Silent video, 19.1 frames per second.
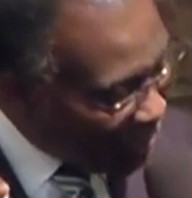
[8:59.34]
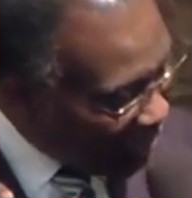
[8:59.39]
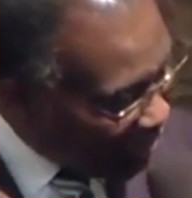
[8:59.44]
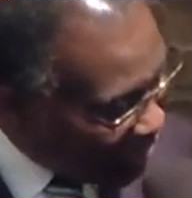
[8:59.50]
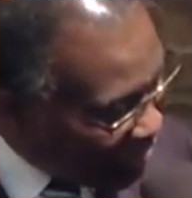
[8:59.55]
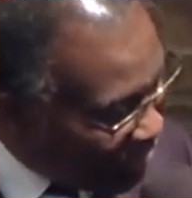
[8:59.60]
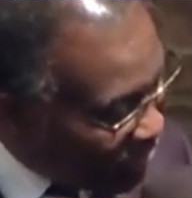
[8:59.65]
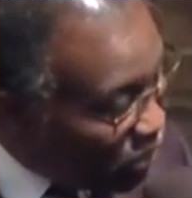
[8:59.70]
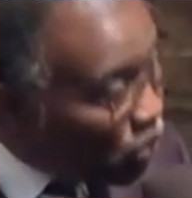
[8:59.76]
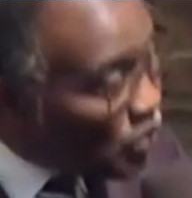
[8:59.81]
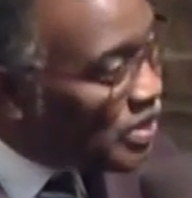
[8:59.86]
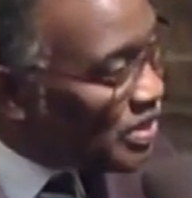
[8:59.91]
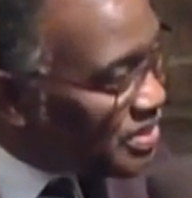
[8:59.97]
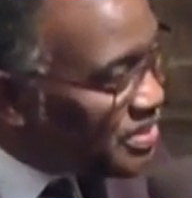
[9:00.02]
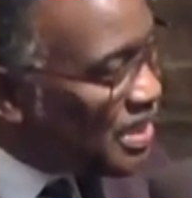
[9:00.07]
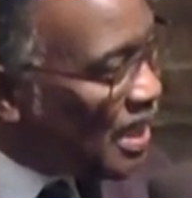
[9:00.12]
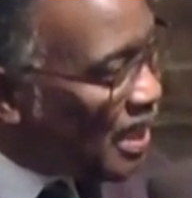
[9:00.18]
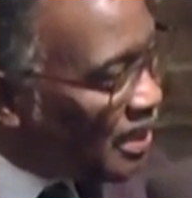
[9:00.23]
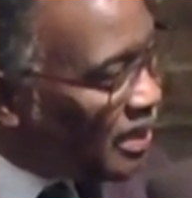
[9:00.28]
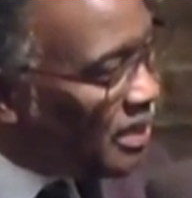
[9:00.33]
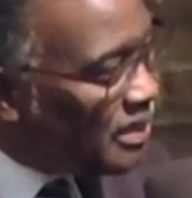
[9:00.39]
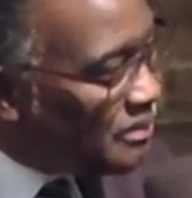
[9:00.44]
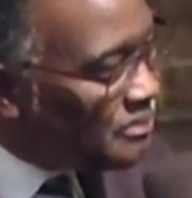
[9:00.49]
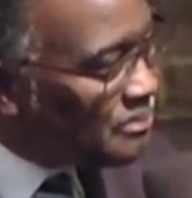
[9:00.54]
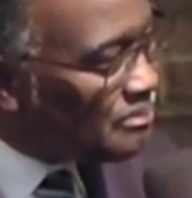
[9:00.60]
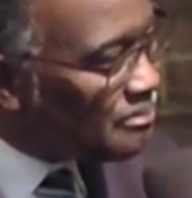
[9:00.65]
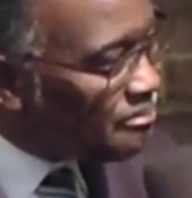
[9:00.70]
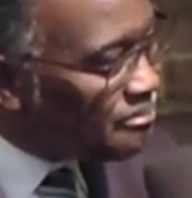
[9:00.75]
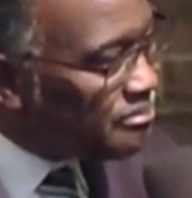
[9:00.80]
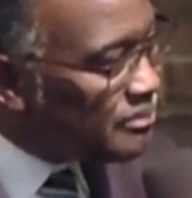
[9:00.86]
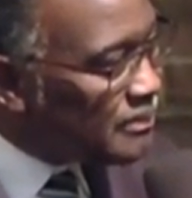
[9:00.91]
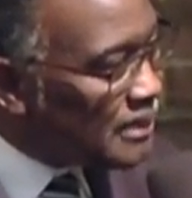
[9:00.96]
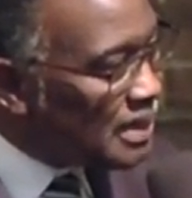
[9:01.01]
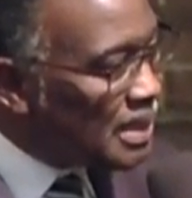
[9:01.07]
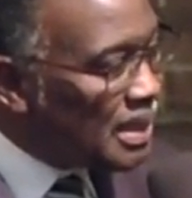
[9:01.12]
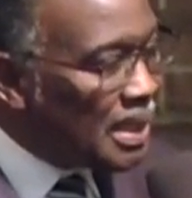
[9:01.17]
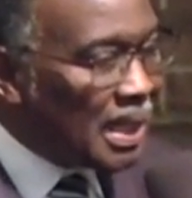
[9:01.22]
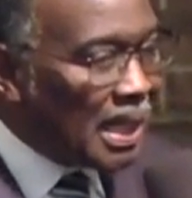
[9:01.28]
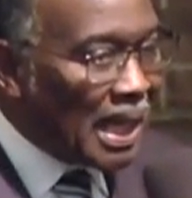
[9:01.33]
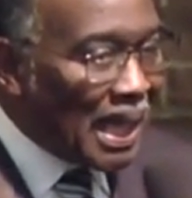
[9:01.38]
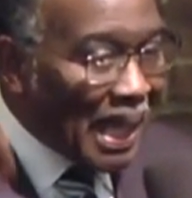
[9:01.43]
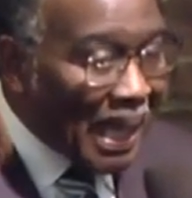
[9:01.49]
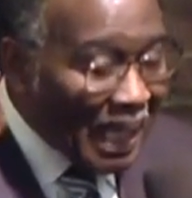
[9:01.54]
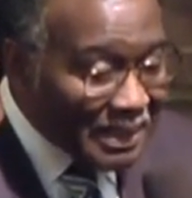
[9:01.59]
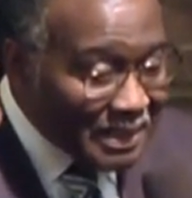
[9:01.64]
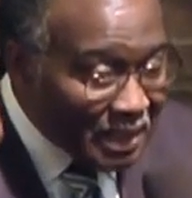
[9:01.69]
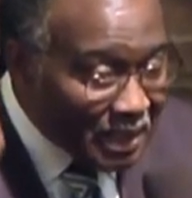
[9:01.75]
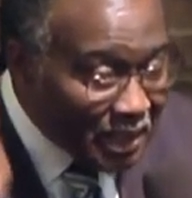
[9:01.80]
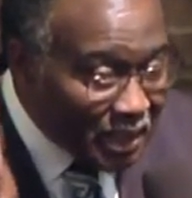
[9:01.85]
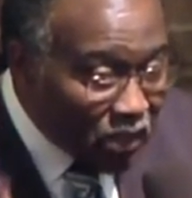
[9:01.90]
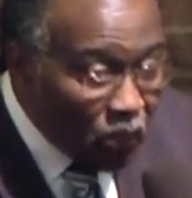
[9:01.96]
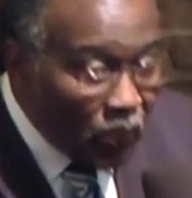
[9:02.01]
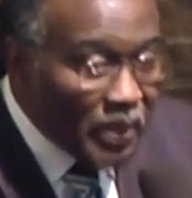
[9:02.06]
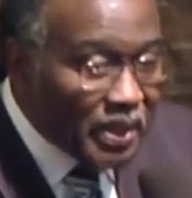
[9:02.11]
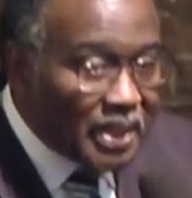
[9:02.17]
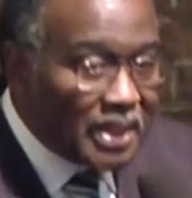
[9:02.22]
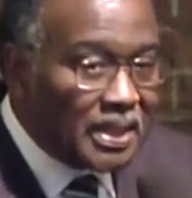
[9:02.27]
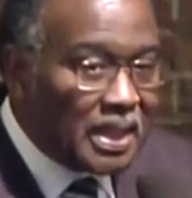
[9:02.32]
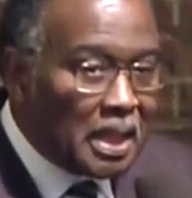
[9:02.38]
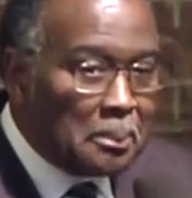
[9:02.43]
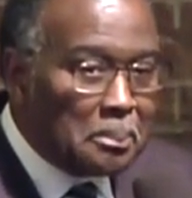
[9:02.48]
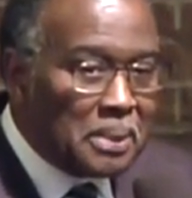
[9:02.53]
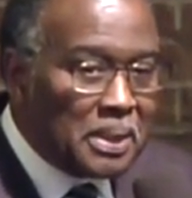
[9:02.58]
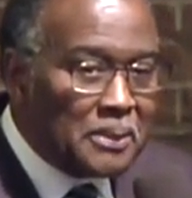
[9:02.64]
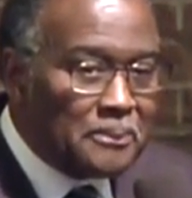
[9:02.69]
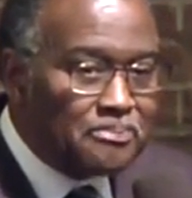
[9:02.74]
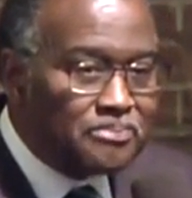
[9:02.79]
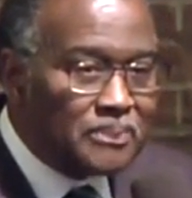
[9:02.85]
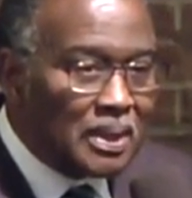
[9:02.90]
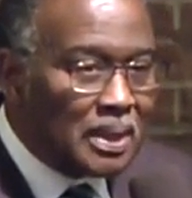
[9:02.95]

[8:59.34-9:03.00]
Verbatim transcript: I know He's got it. I know He can help me.